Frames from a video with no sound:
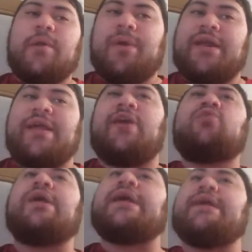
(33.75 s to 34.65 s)
but
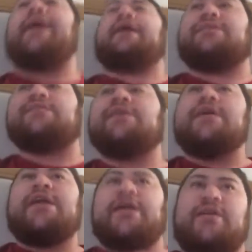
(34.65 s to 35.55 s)
here's what he does.
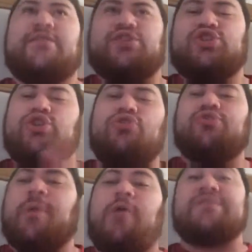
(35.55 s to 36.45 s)
He doesn't
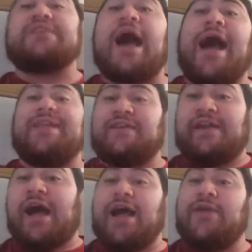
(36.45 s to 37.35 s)
choose both sides
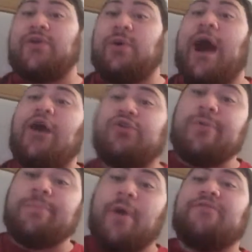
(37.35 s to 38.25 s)
like I do. I'll
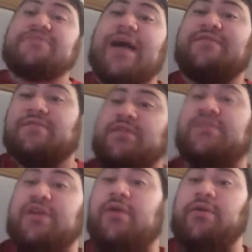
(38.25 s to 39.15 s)
do both sides of
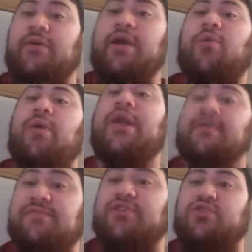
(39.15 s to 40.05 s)
this theory, okay? What
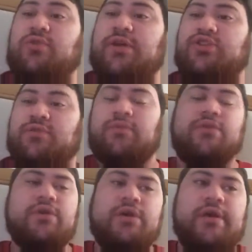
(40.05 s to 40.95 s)
if situation.
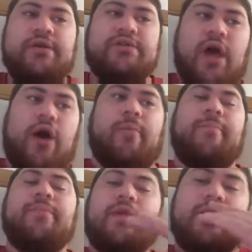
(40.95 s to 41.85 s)

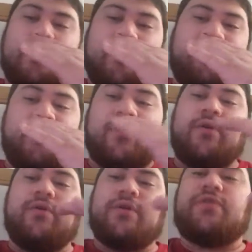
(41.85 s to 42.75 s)
So,
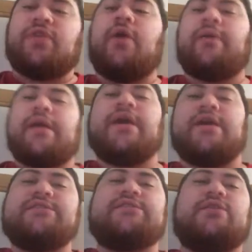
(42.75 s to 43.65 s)
the theory
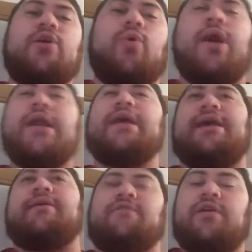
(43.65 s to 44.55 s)
is, what
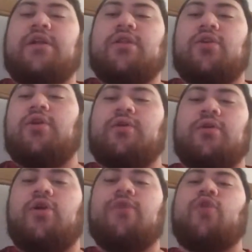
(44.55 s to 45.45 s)
if Lord
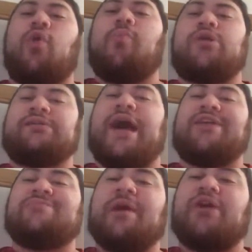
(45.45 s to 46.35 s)
Voldemort
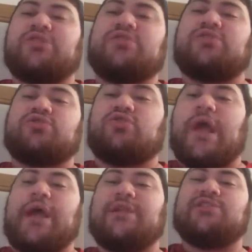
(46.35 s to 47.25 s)
tasked Bellatrix
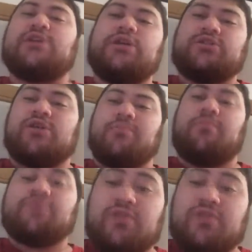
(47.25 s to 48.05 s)
Lestrange to